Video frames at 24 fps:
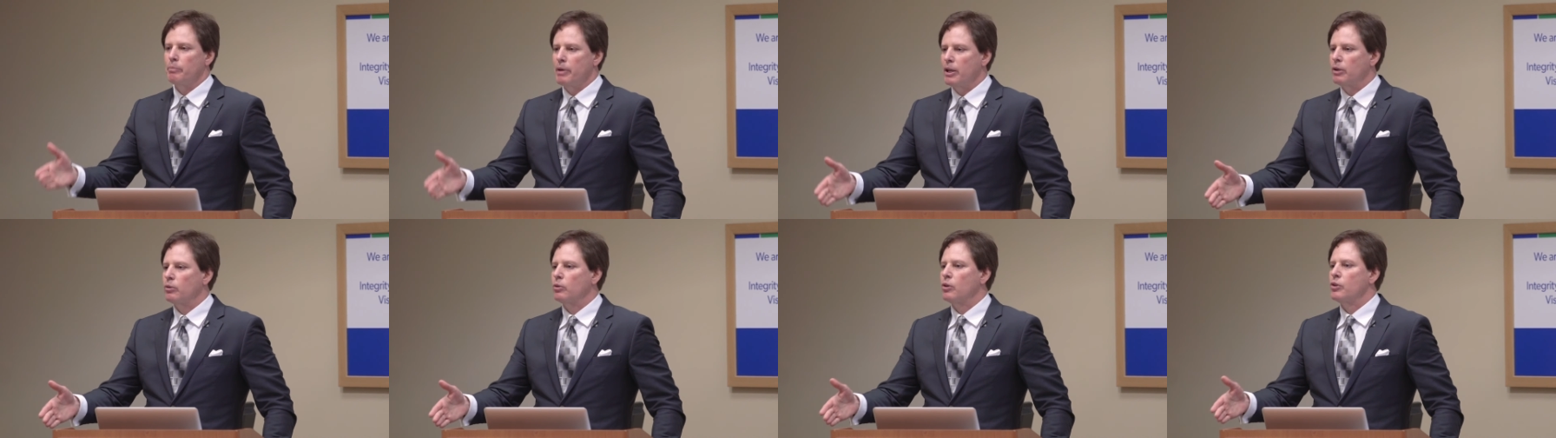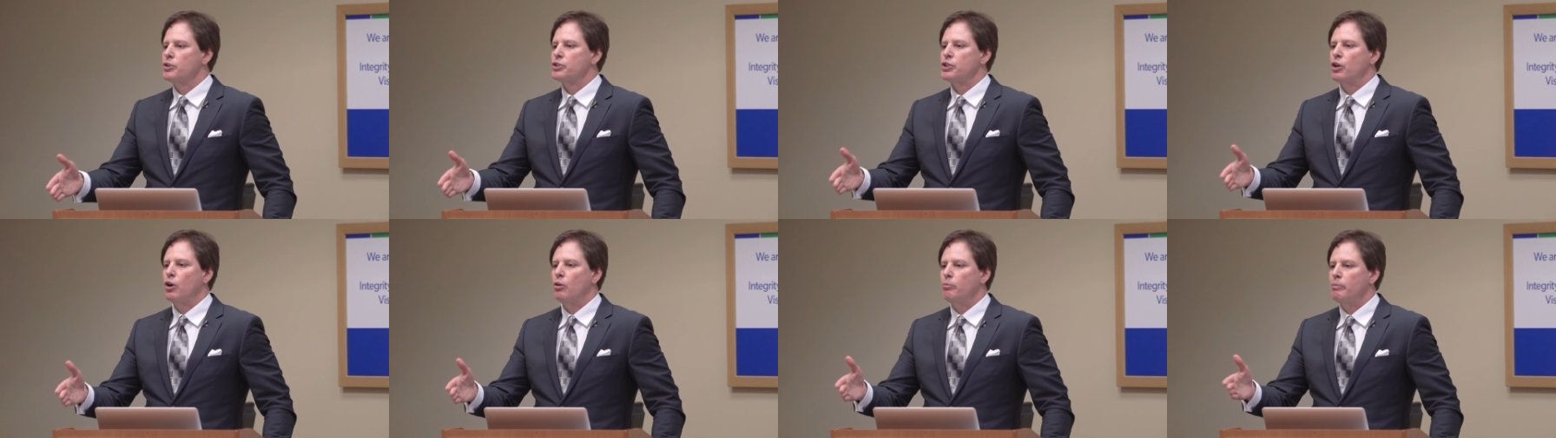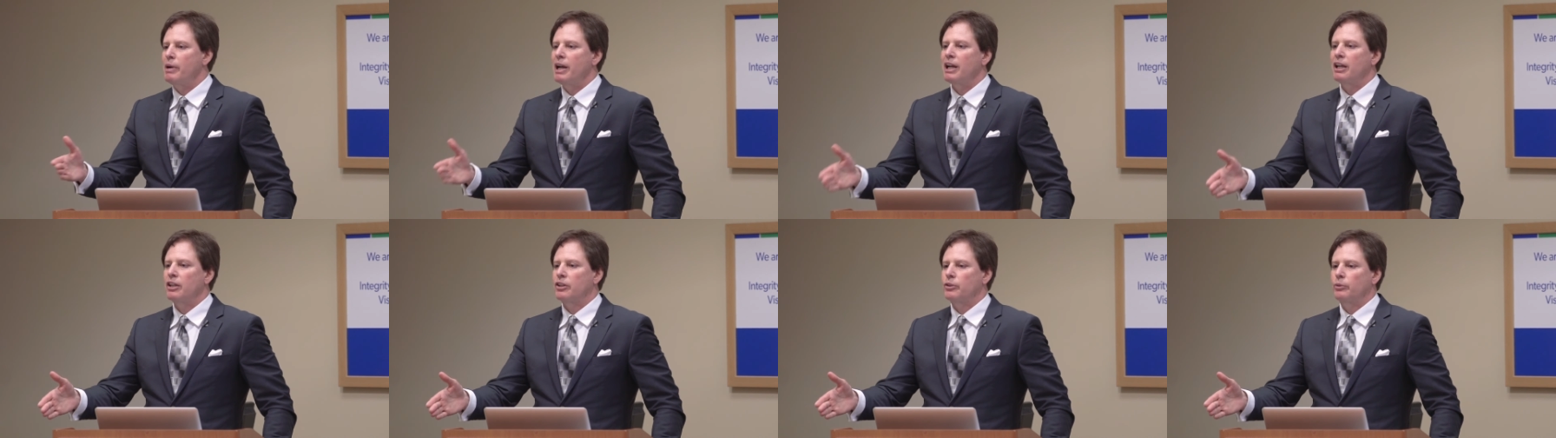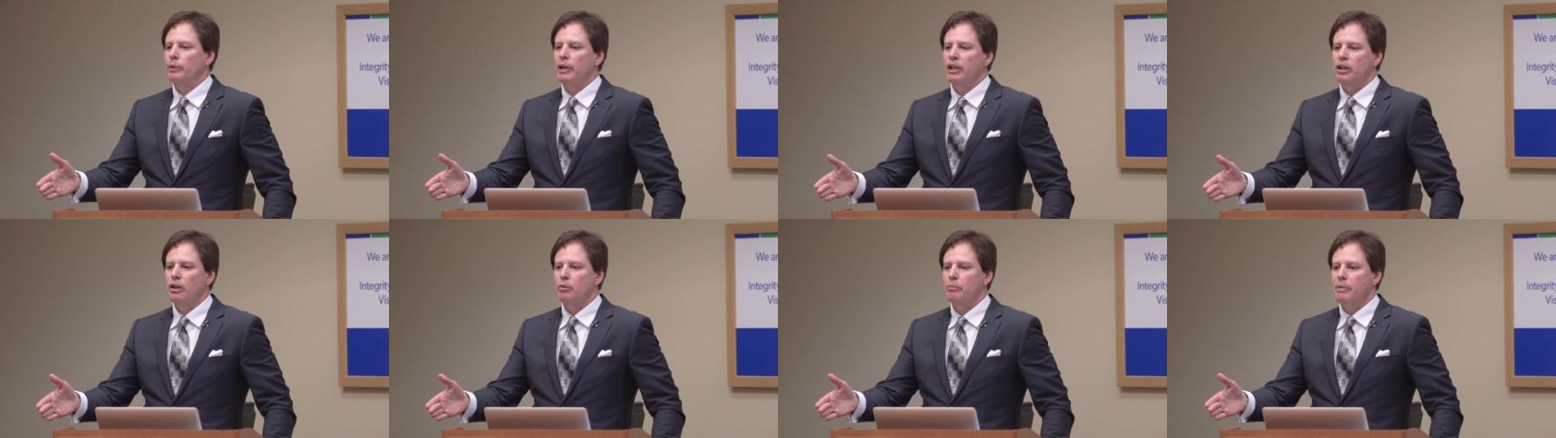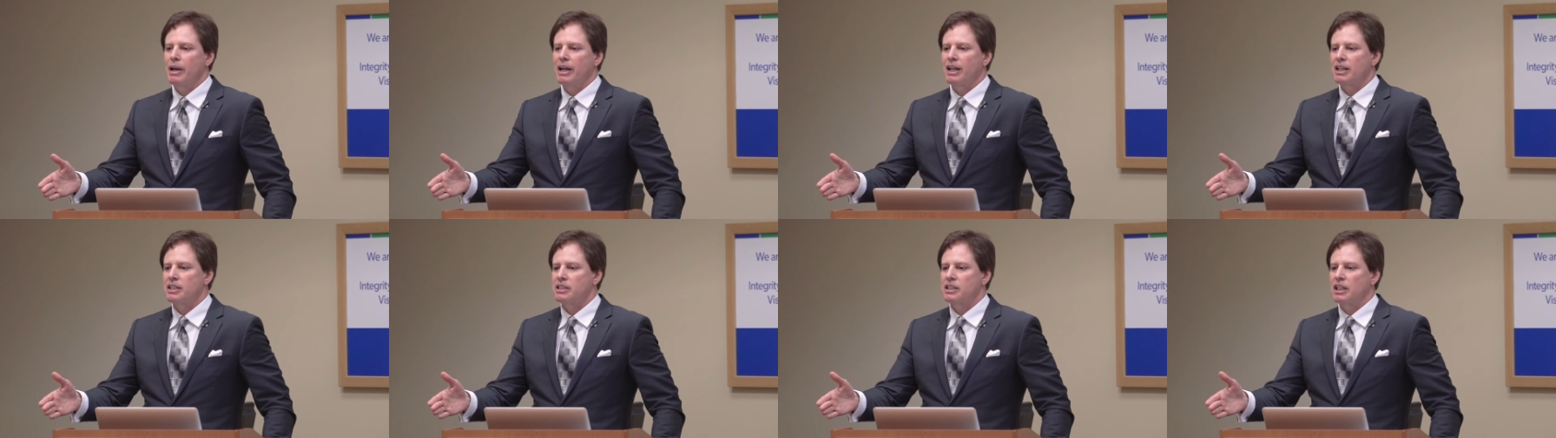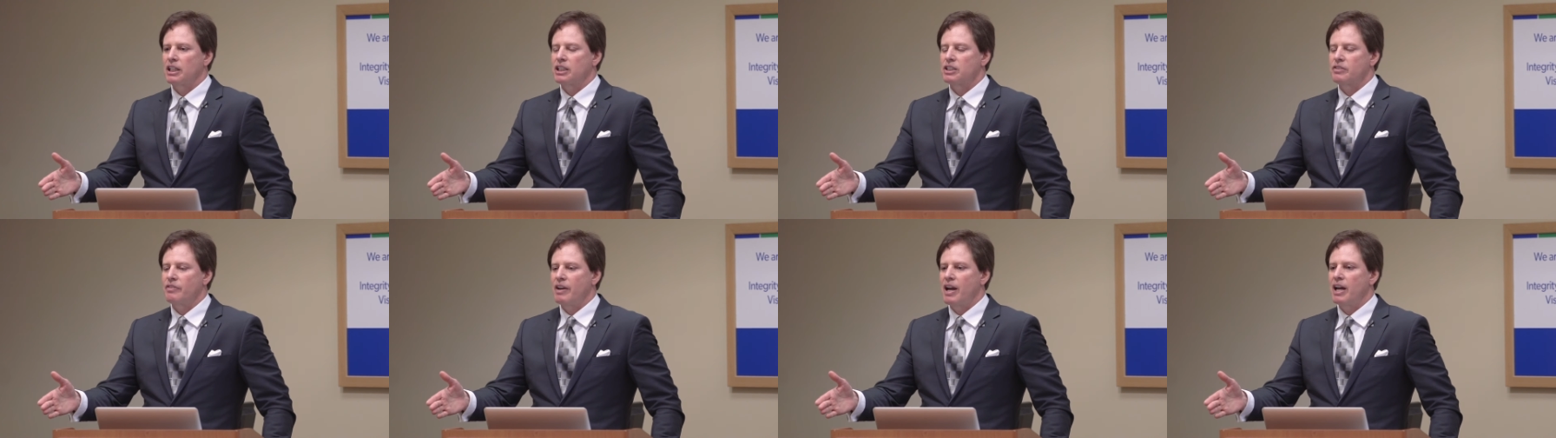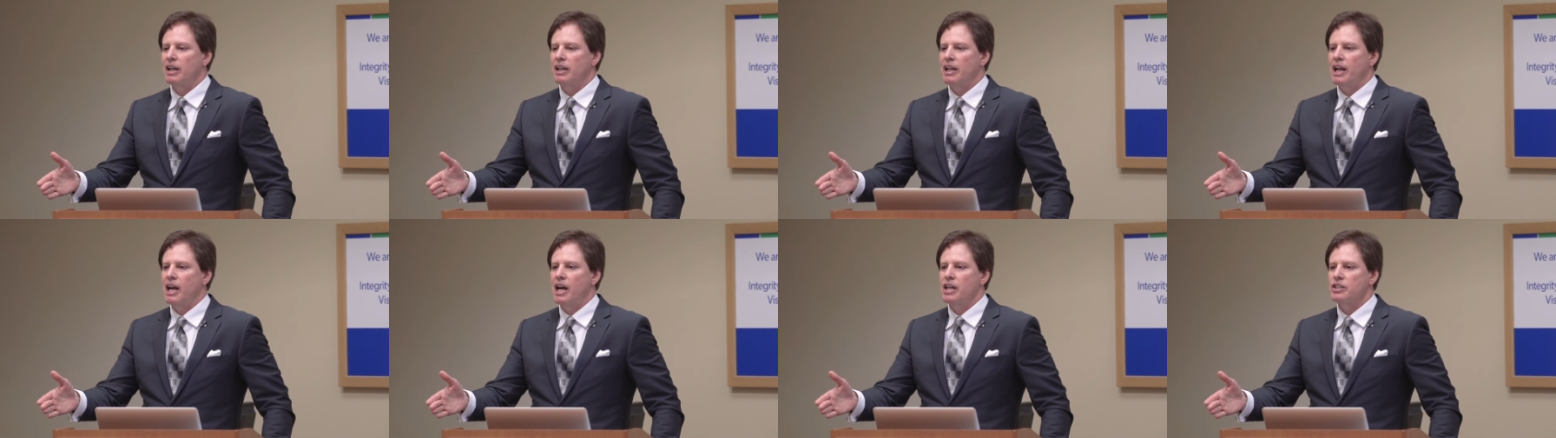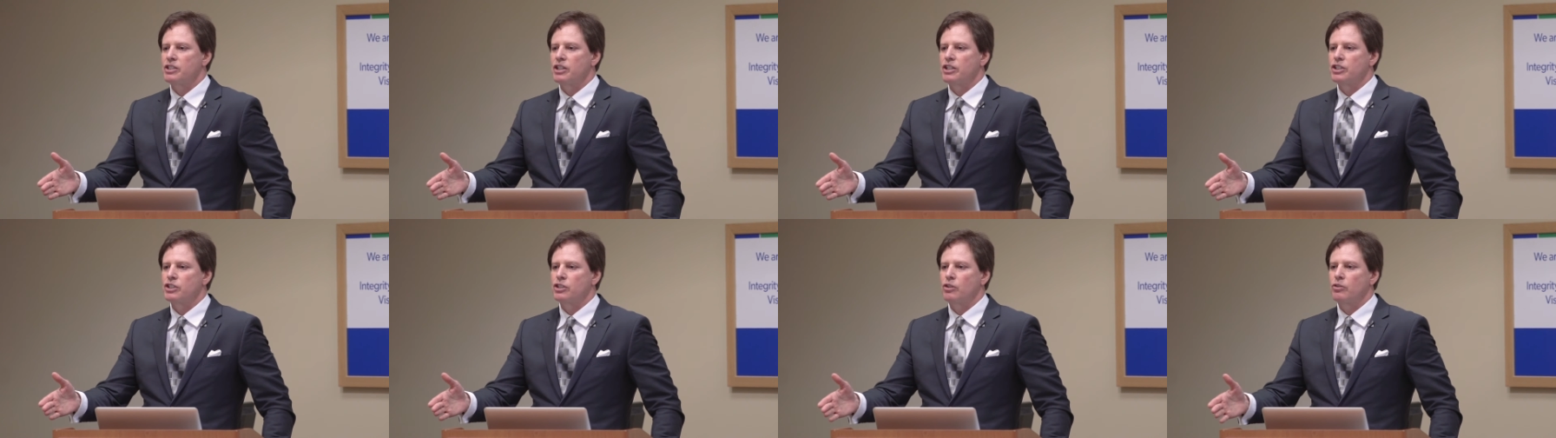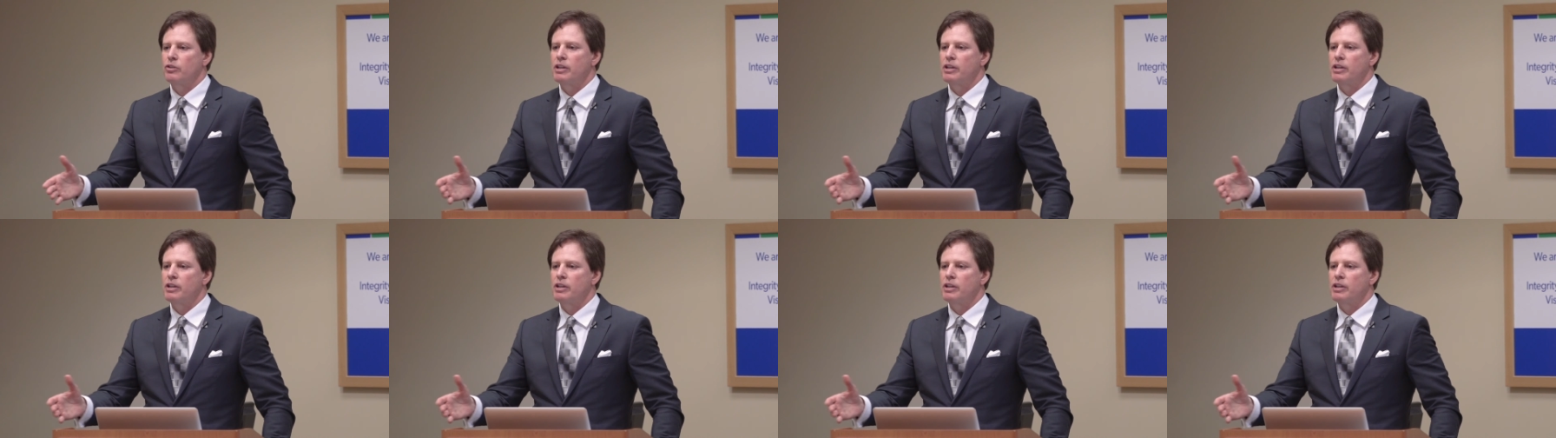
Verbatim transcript: minerals, omega-3 and omega-6 fatty acids.